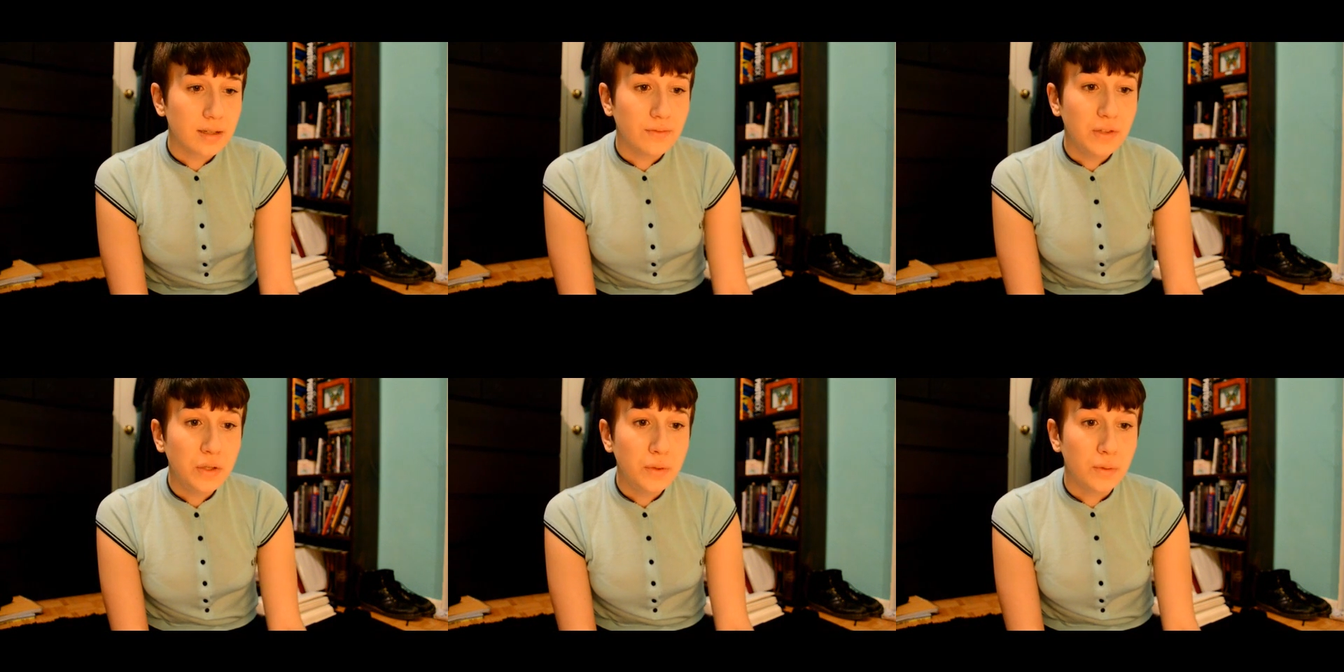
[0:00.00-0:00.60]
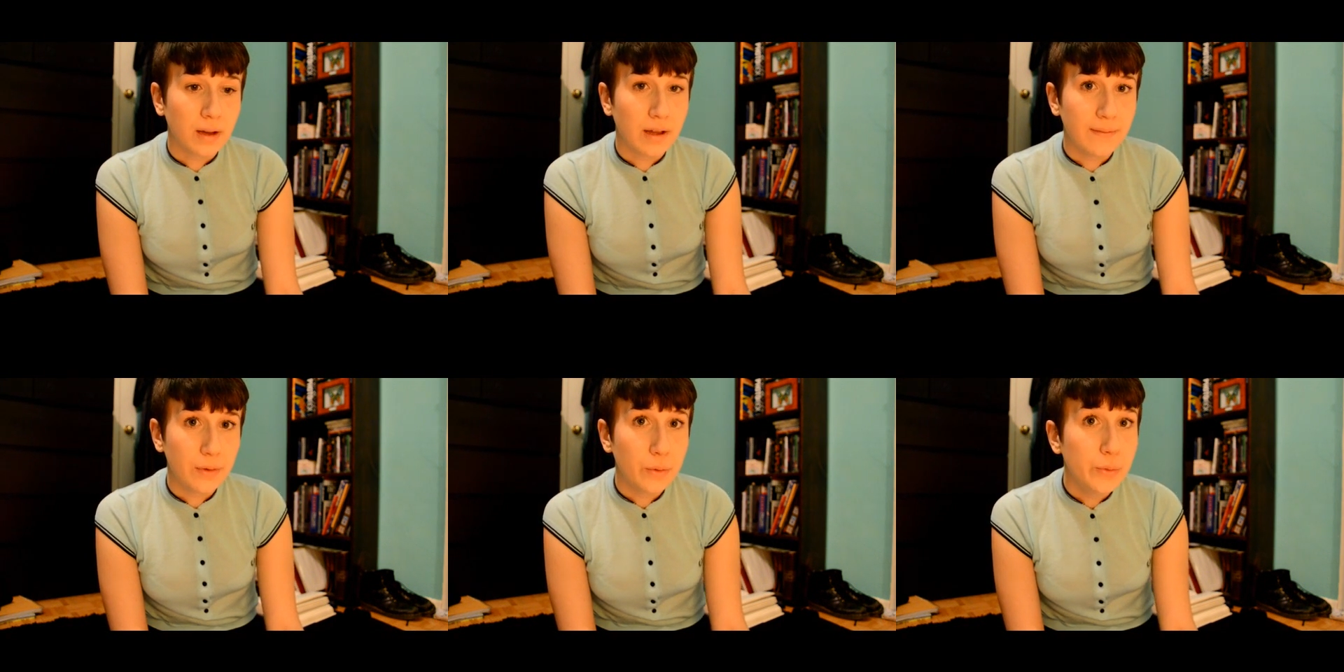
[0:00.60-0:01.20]
view
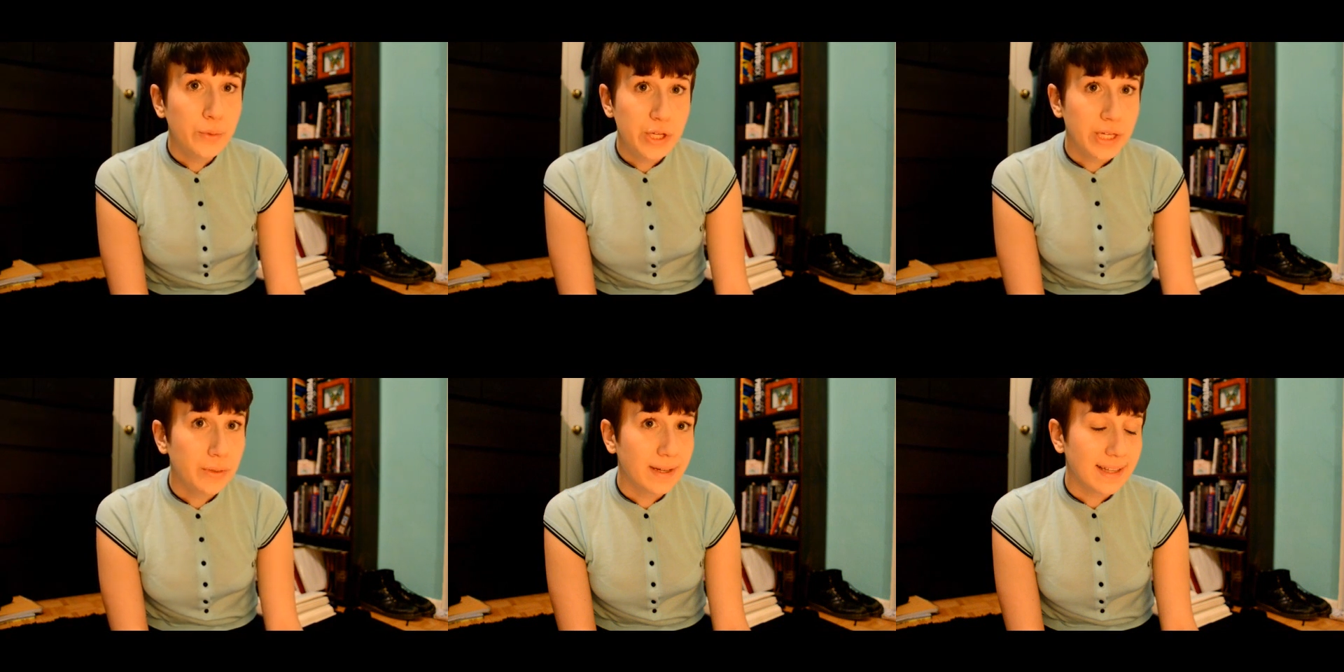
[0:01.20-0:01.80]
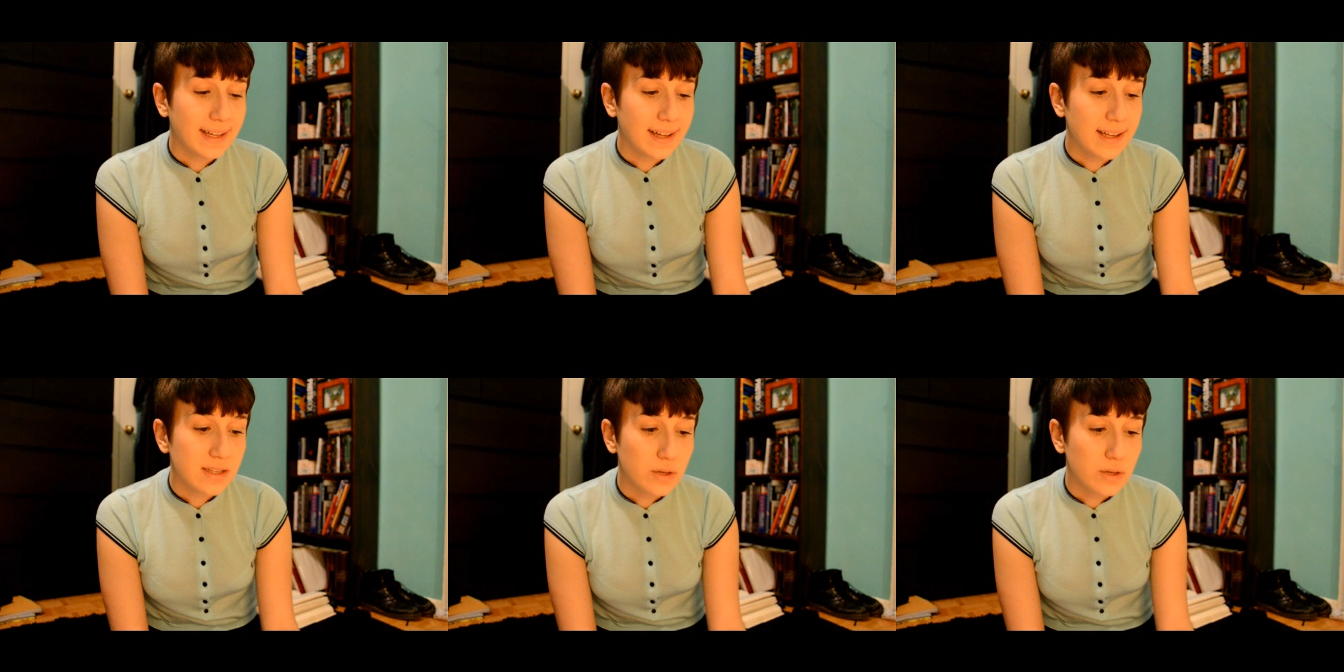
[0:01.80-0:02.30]
of who she really is